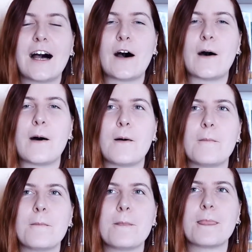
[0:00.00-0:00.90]

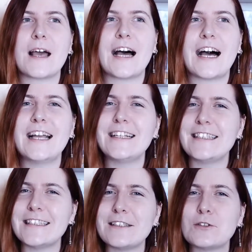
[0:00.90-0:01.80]
I
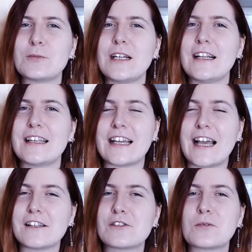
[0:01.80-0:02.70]
didn't really
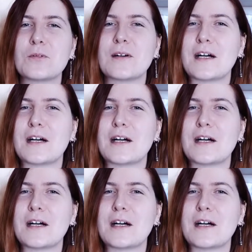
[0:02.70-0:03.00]
get to